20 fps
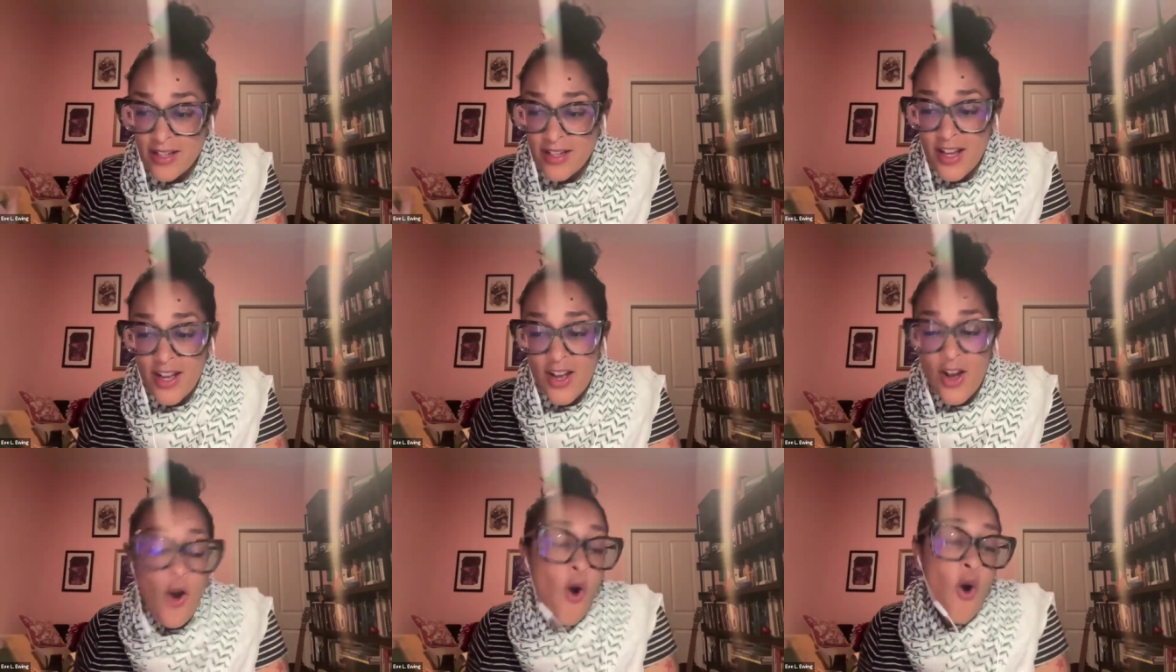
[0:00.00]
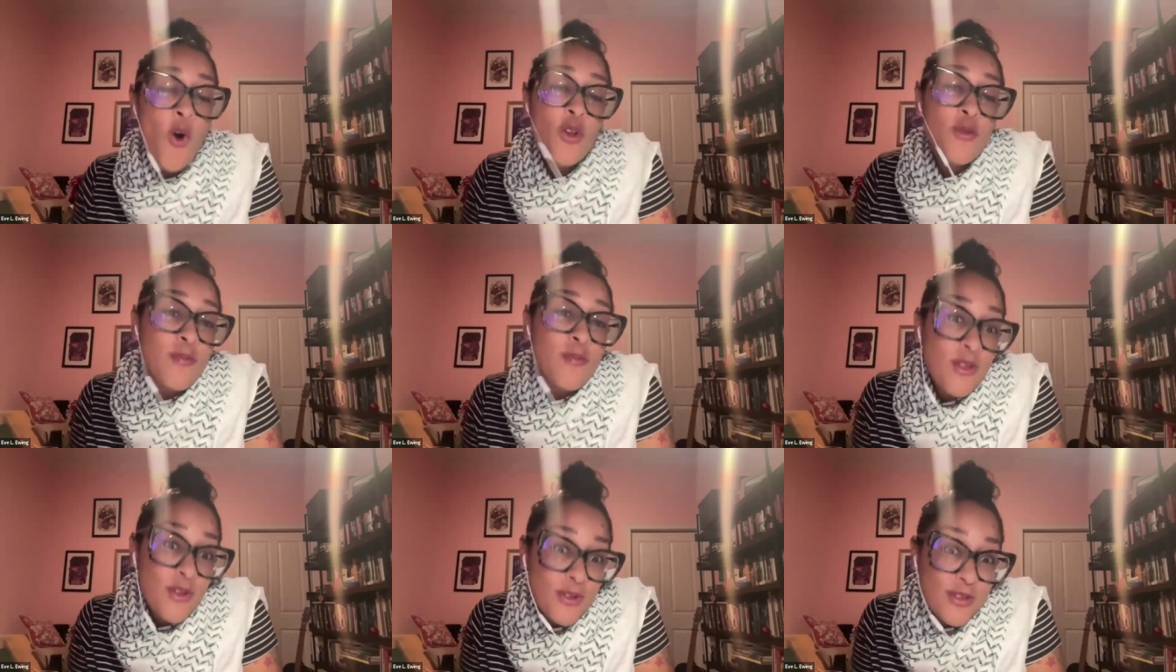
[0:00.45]
and
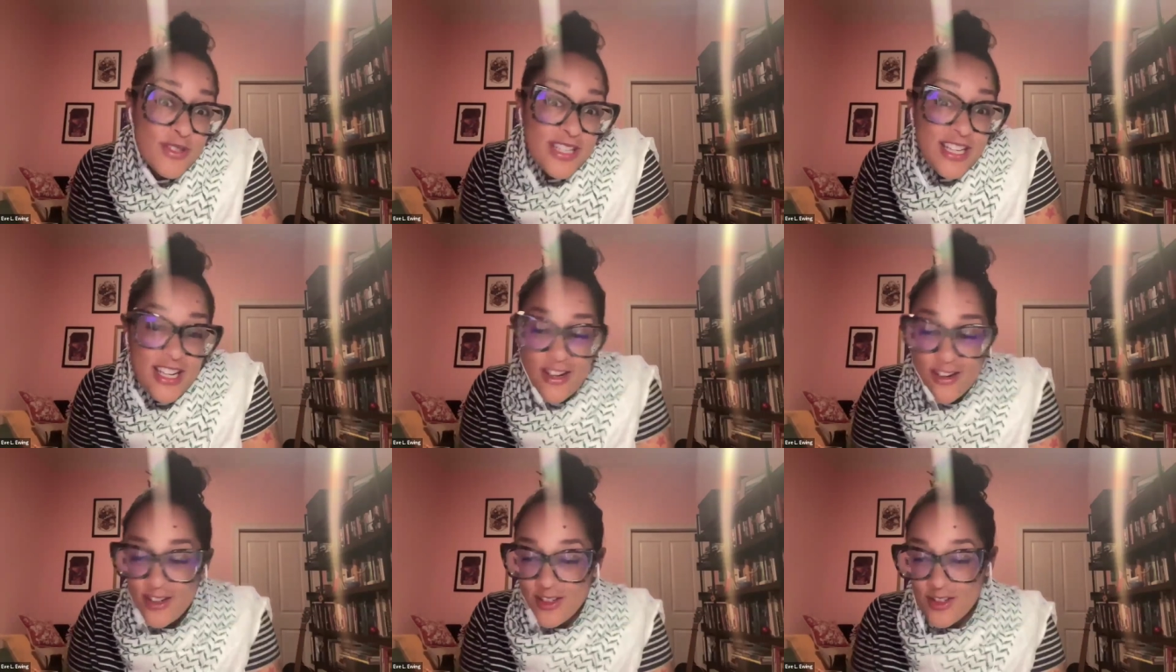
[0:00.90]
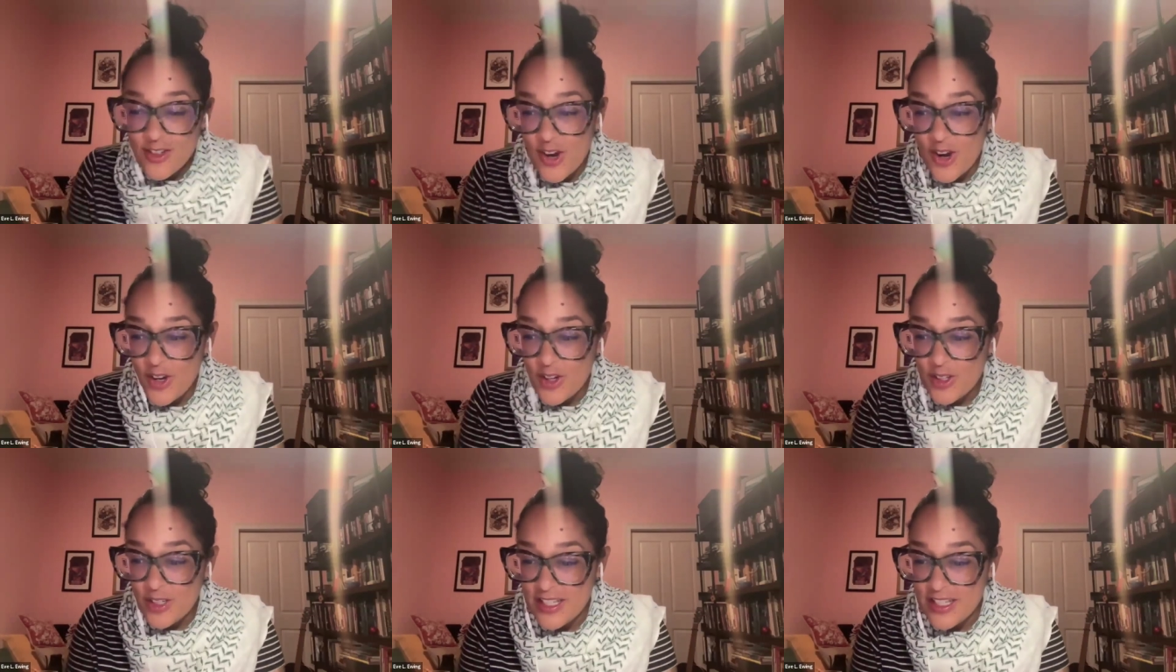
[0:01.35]
Old Mother Dear is
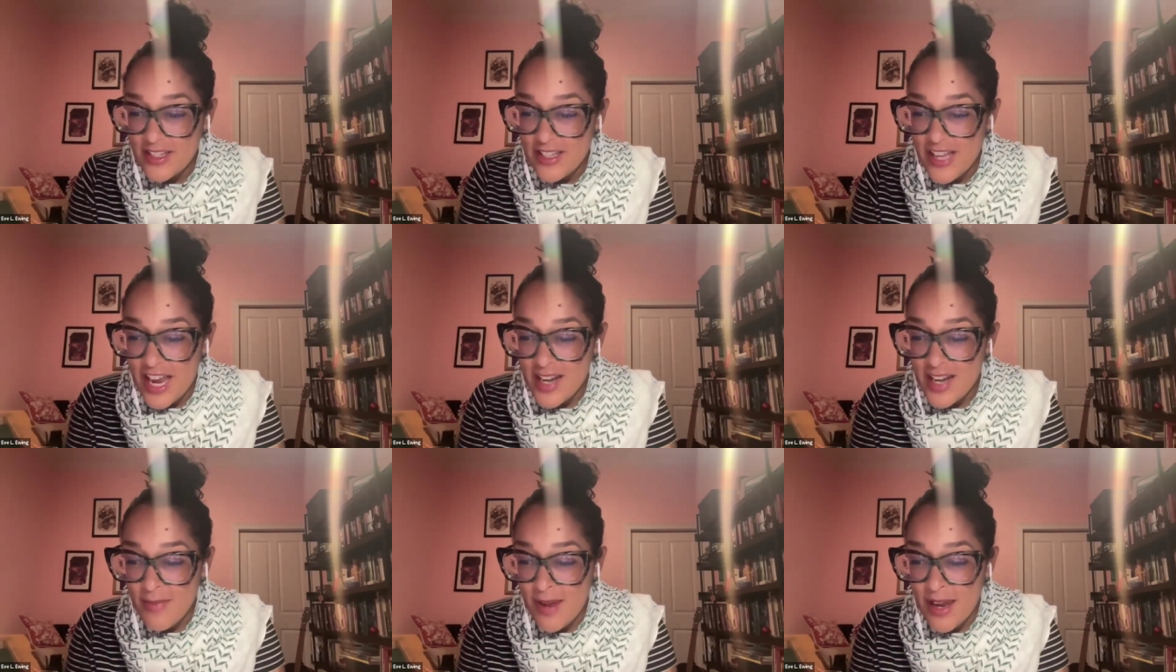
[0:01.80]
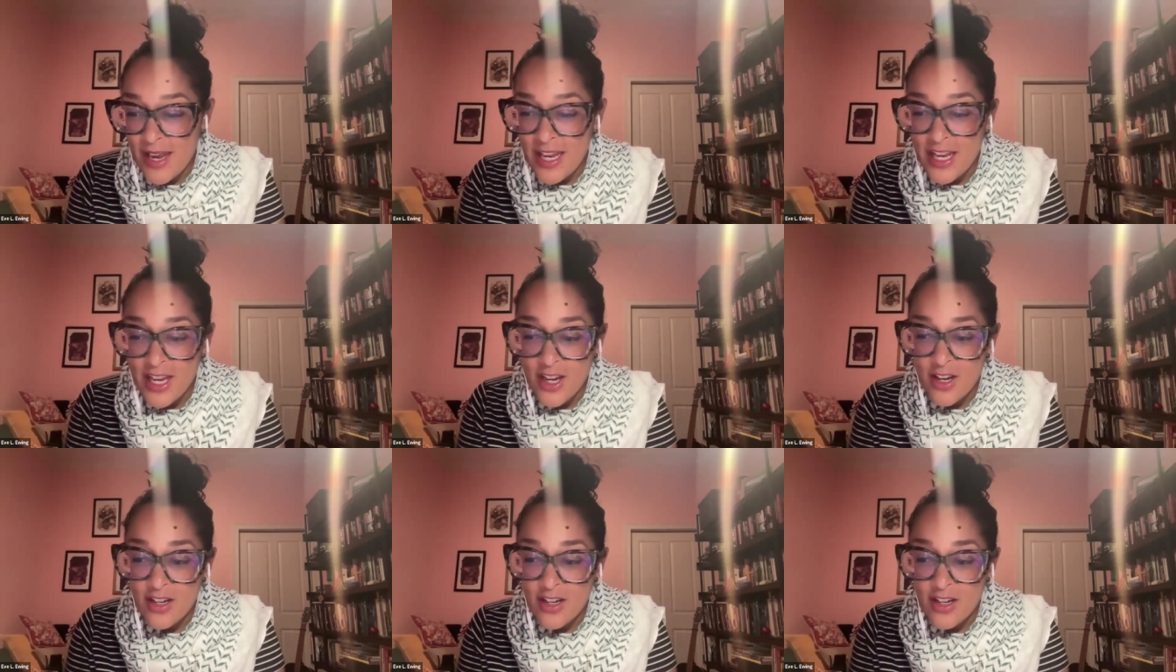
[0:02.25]
curled inside my
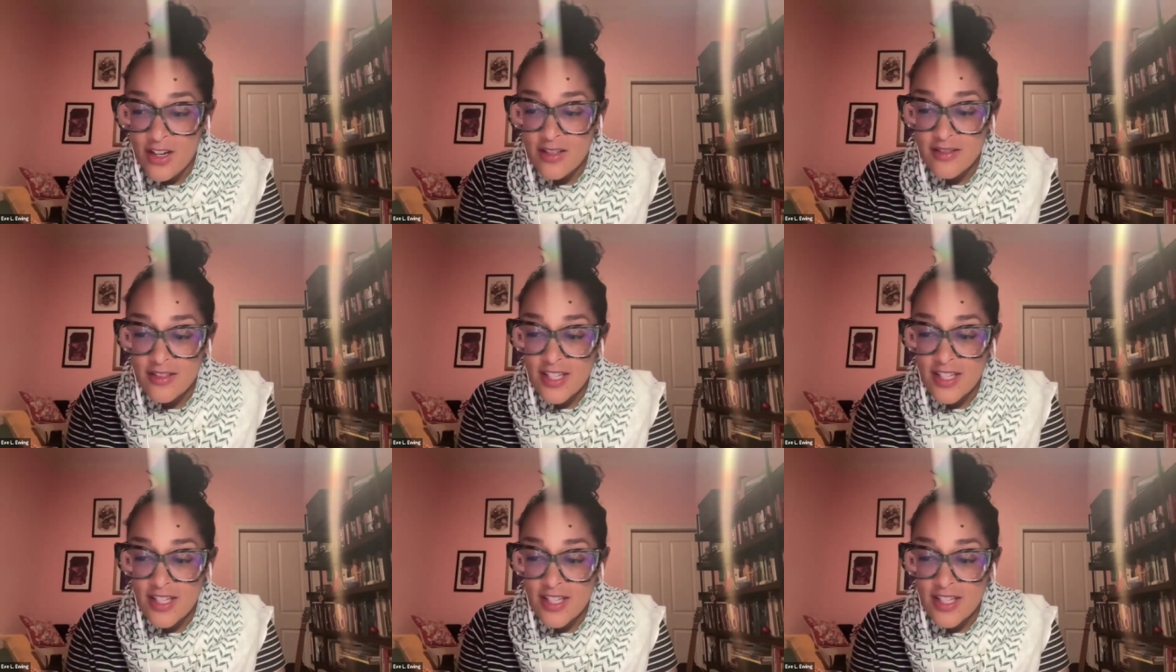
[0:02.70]
ear.